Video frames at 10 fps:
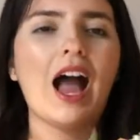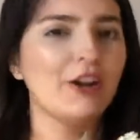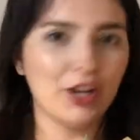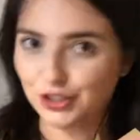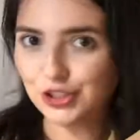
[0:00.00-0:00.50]

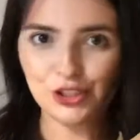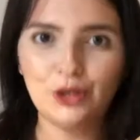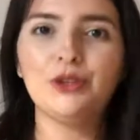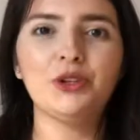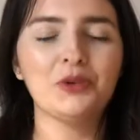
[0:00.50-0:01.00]
Not just
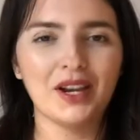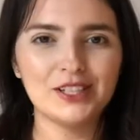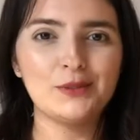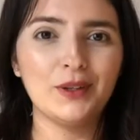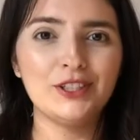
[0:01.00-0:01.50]
show you, I
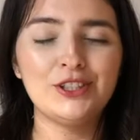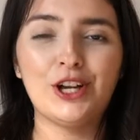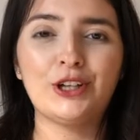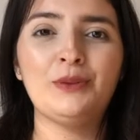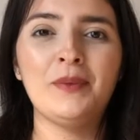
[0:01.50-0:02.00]
just wanted to
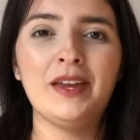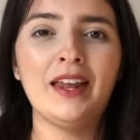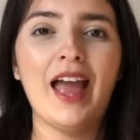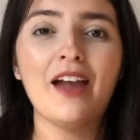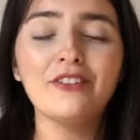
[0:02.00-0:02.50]
document
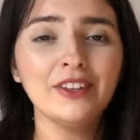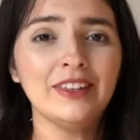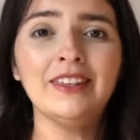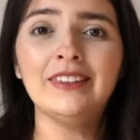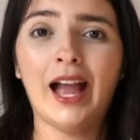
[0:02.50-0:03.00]

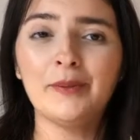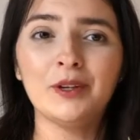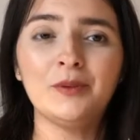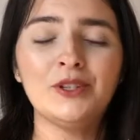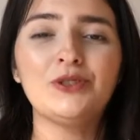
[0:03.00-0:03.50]
everything that I'm
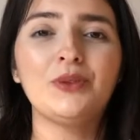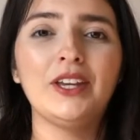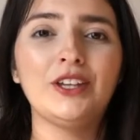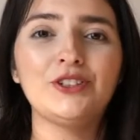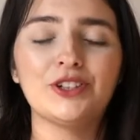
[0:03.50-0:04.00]
gonna be
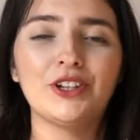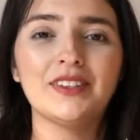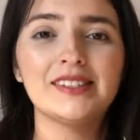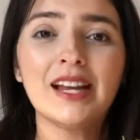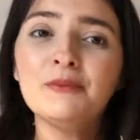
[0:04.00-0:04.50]
doing during
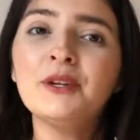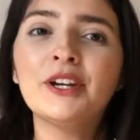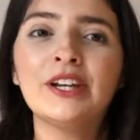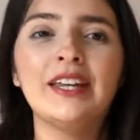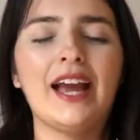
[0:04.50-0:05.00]
this time period.